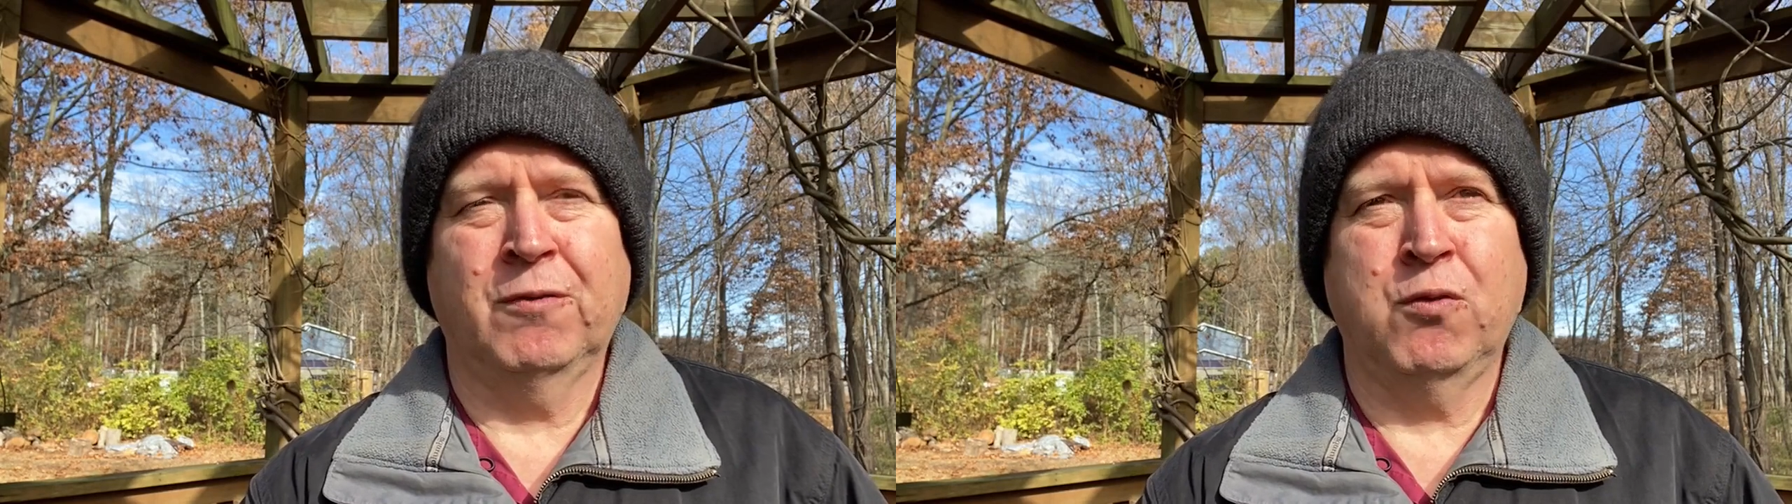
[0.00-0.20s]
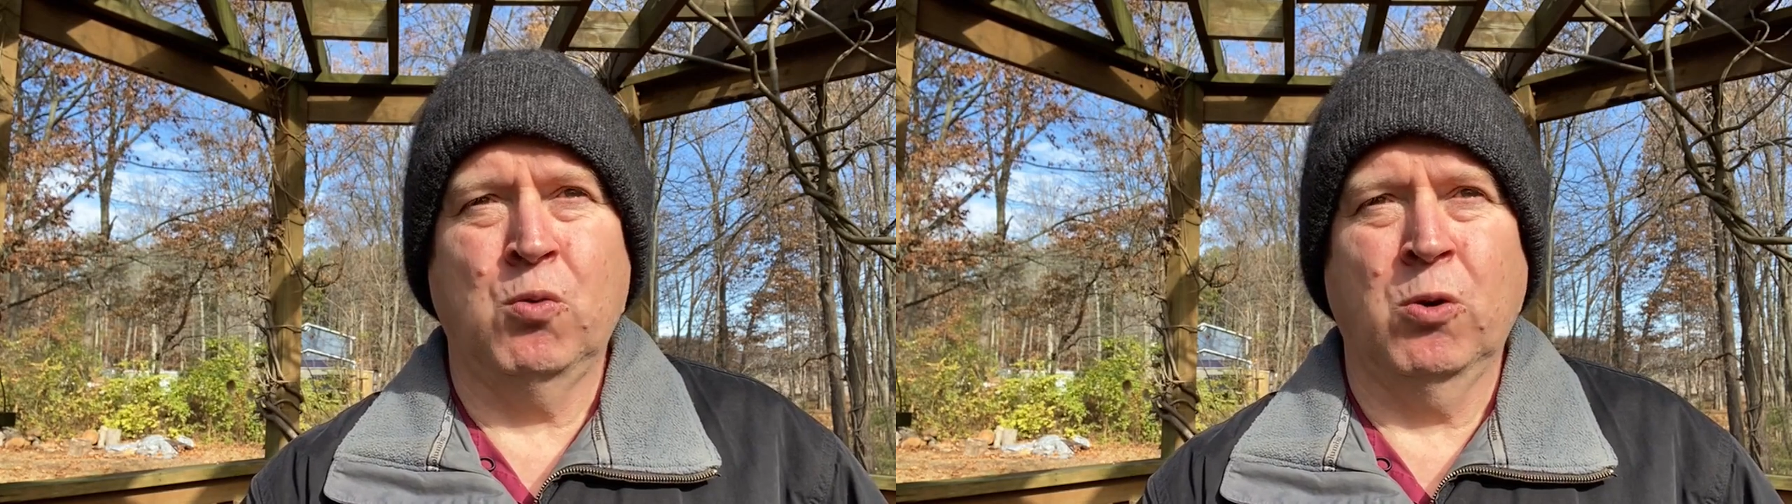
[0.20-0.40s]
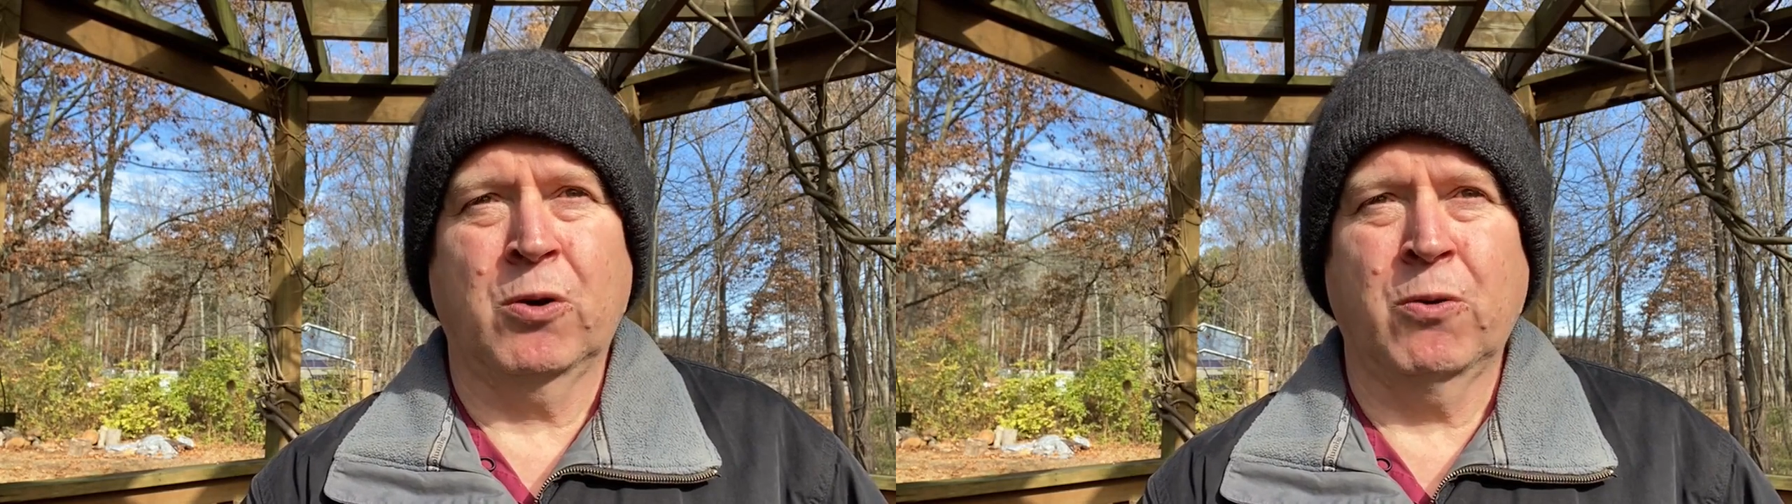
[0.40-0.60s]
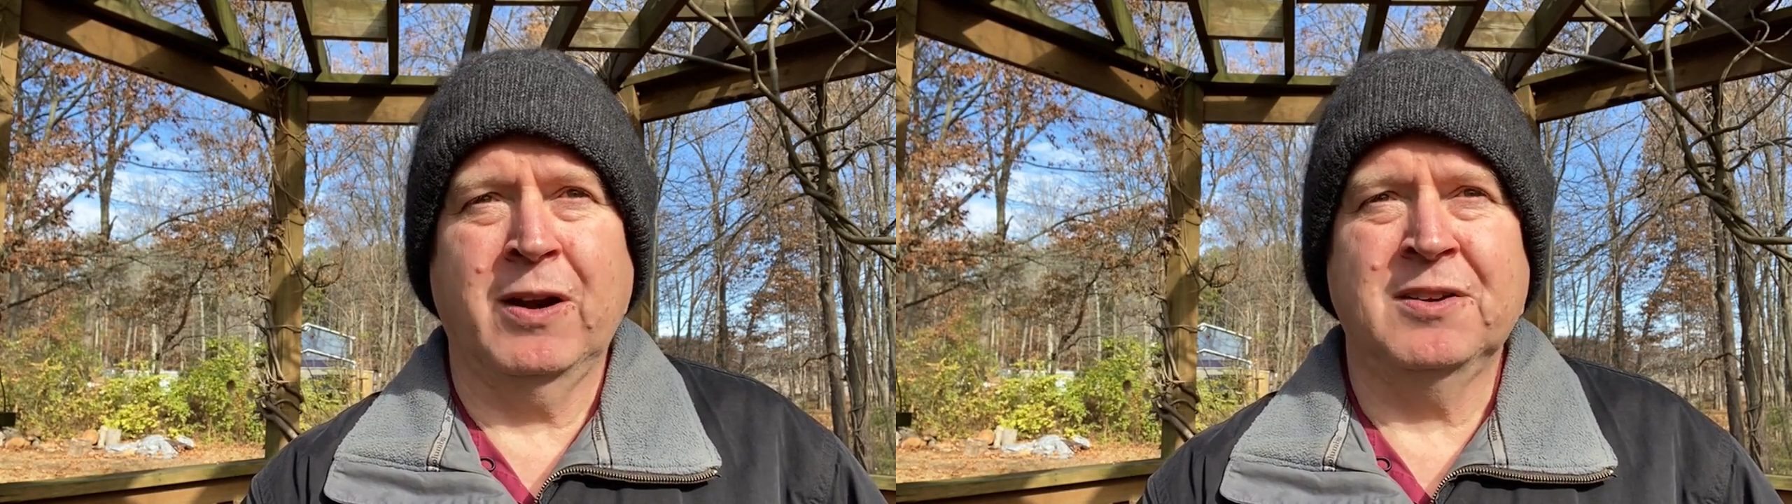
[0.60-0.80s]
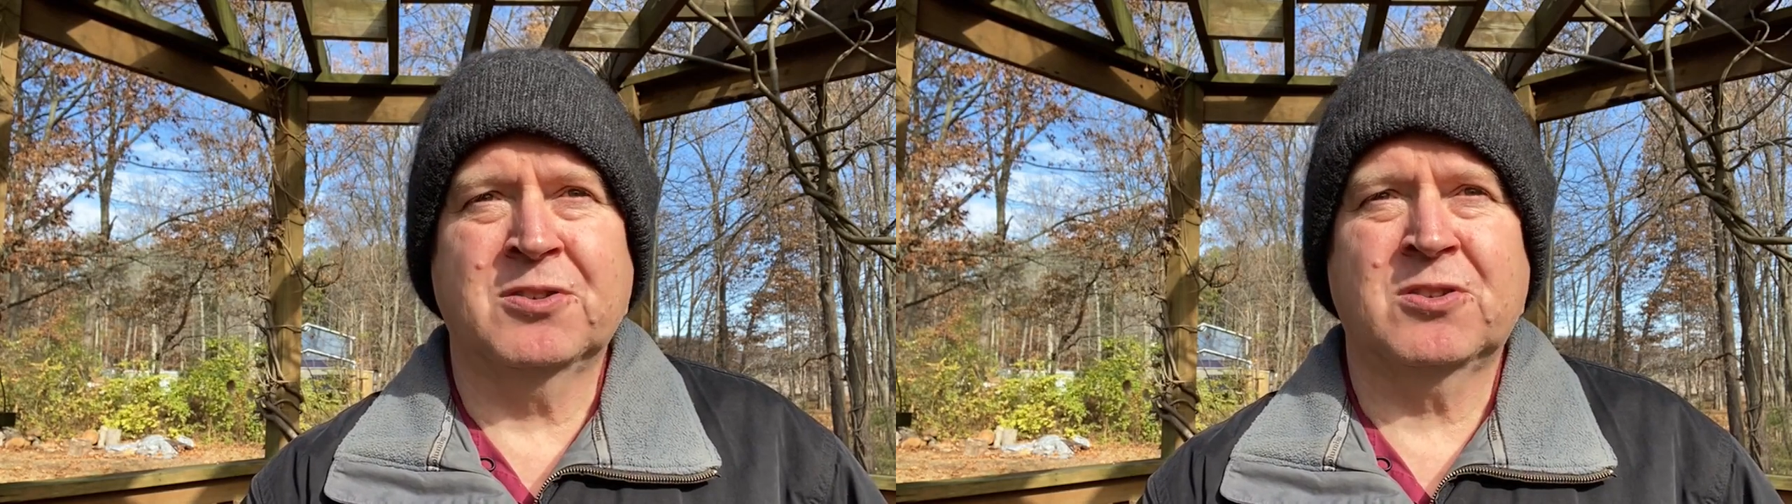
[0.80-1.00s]
for
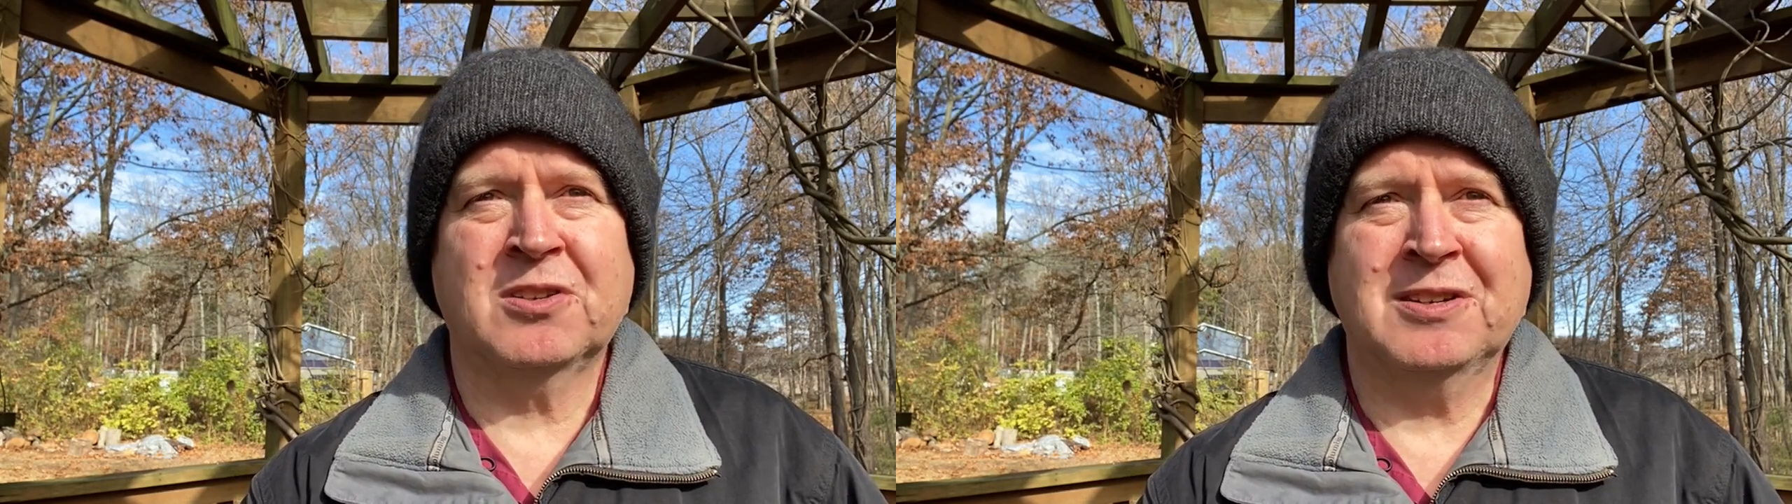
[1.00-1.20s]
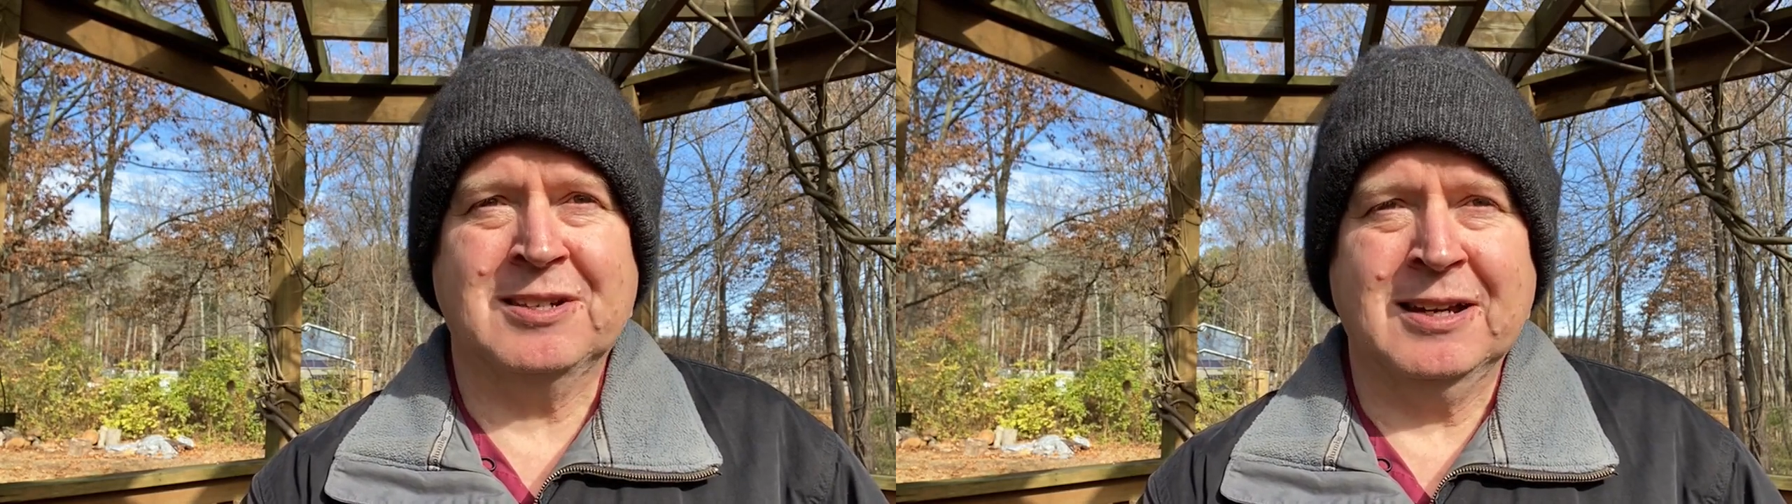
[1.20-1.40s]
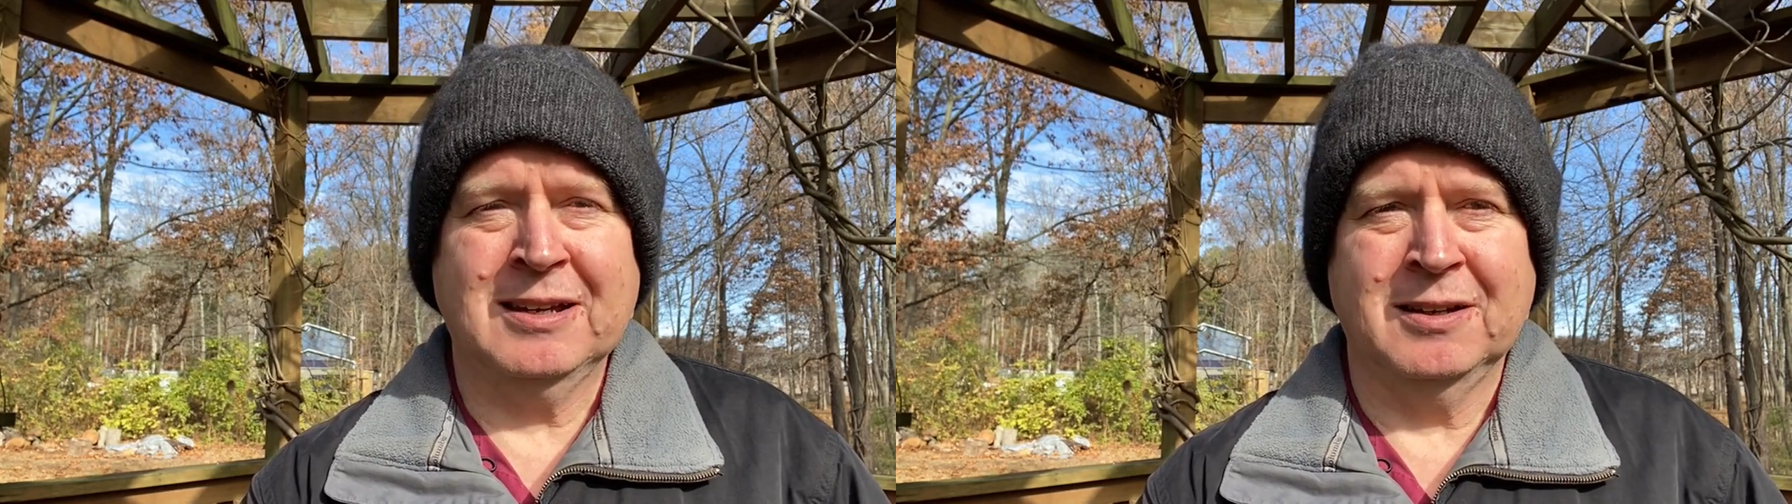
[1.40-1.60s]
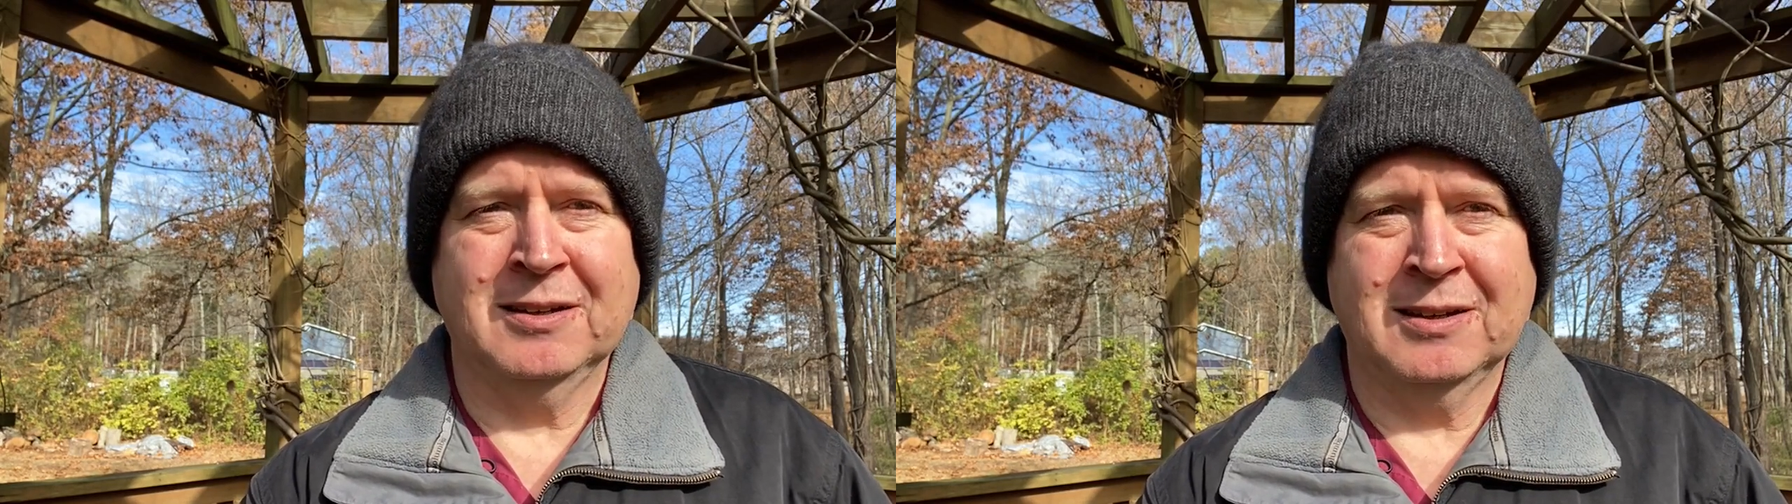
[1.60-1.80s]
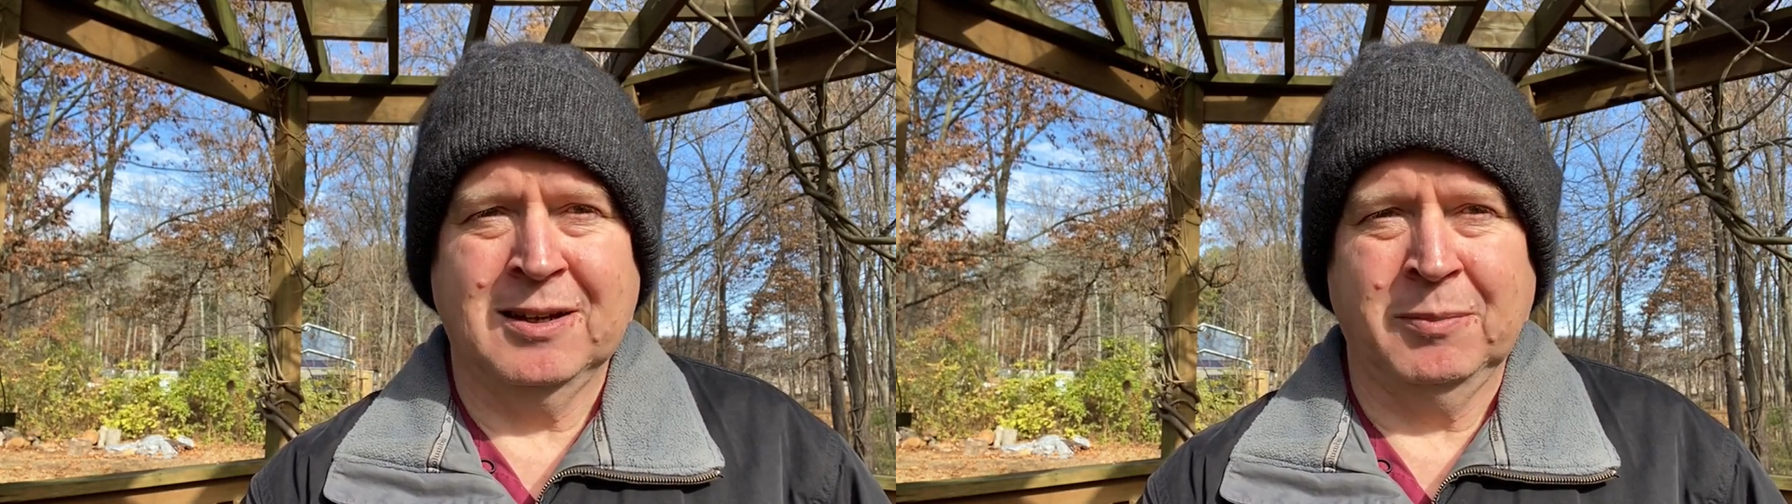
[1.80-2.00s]
Christ's second
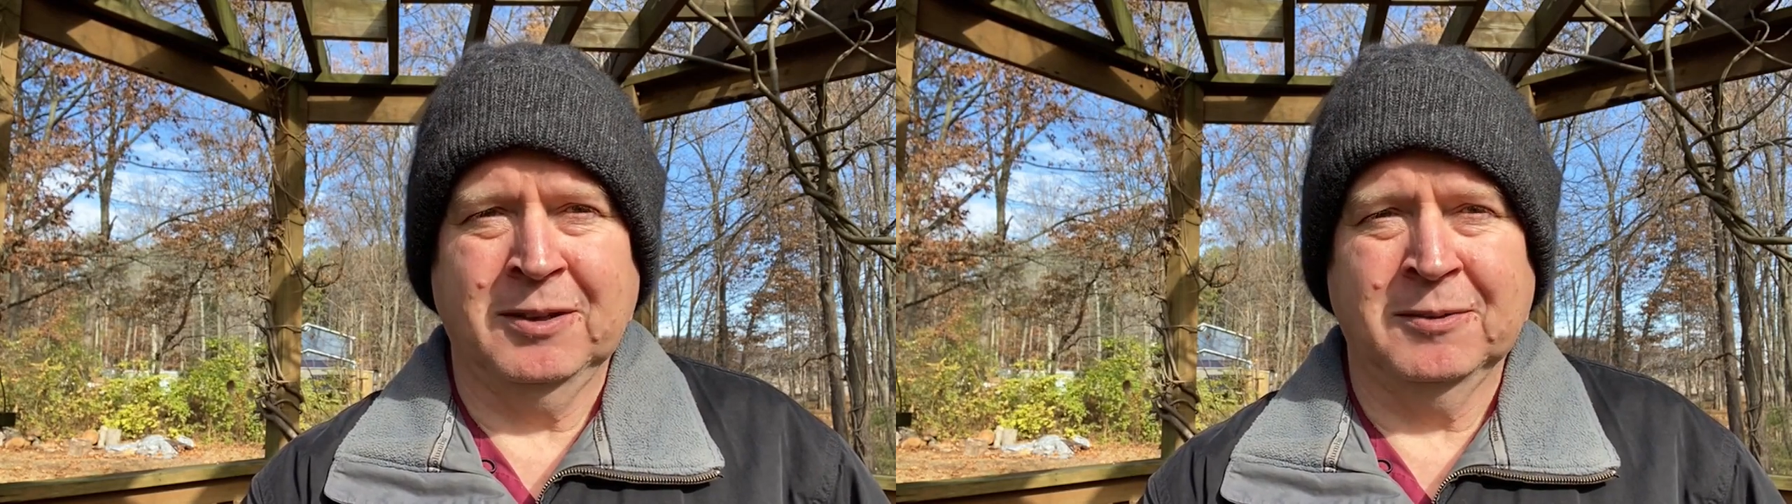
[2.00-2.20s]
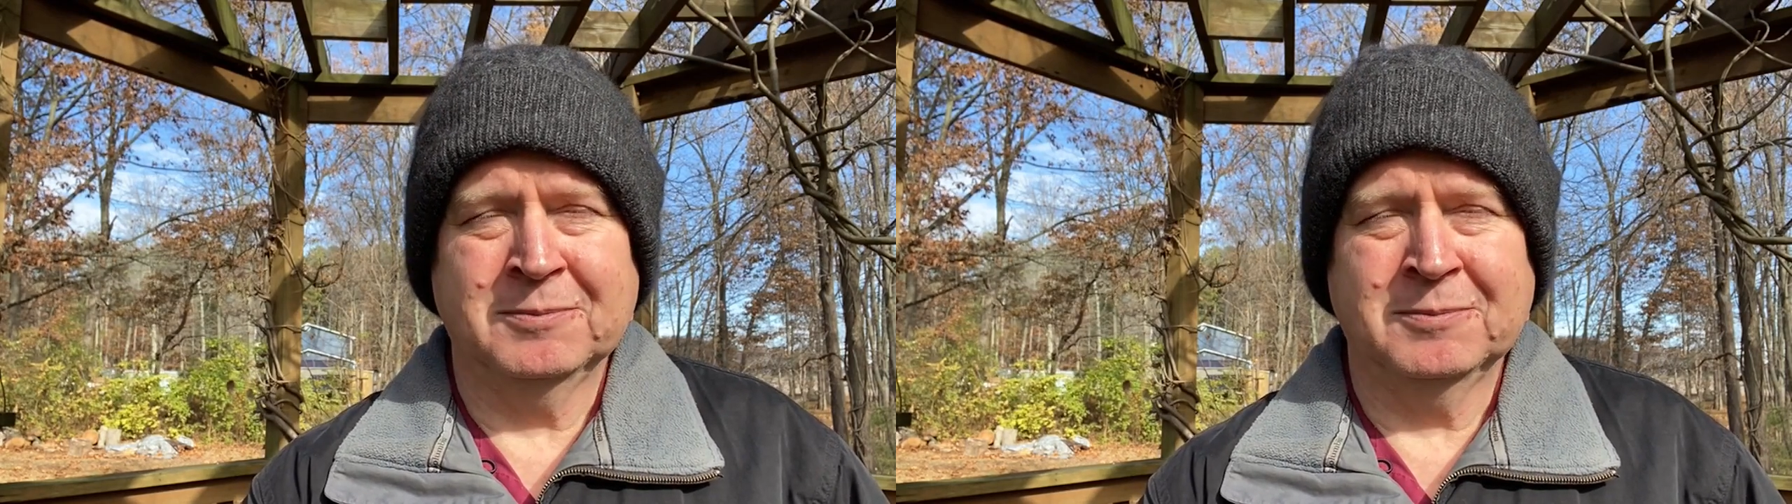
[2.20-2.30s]
coming.